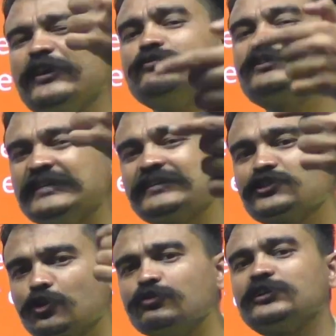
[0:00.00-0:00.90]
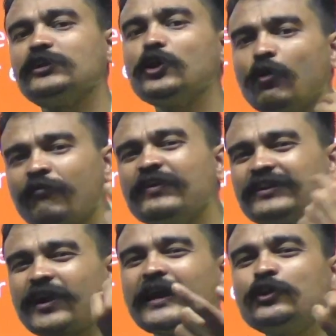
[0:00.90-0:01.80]
when you see such question, you
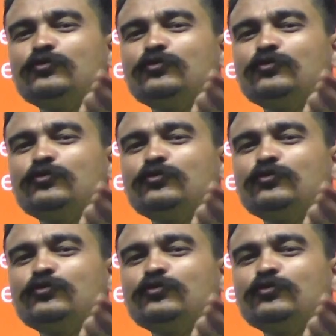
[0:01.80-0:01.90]
often try